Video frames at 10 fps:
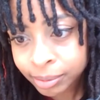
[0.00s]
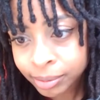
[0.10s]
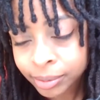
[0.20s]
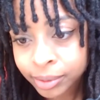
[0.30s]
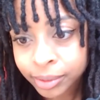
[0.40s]

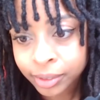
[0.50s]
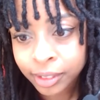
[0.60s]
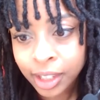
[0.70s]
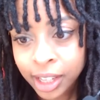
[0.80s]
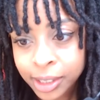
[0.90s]

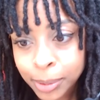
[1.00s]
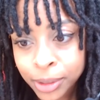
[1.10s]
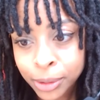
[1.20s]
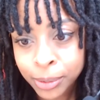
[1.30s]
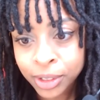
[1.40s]
I spent
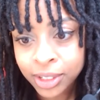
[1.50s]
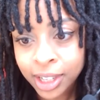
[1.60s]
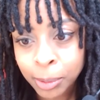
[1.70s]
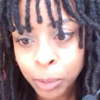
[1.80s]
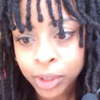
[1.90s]
so much
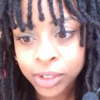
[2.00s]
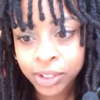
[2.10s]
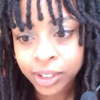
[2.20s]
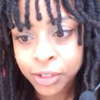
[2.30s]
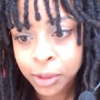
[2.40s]
time
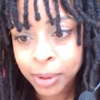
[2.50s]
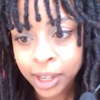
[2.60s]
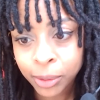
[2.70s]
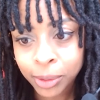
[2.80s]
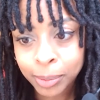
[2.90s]
wondering if
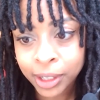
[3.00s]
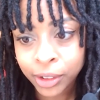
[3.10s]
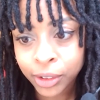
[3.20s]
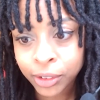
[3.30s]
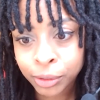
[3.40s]
Japan would be a
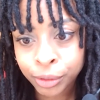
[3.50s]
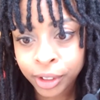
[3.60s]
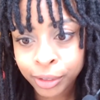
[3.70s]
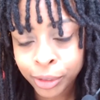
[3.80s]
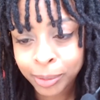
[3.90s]
good
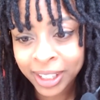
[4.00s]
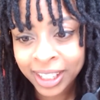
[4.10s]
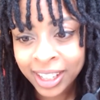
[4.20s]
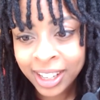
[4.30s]
fit for me.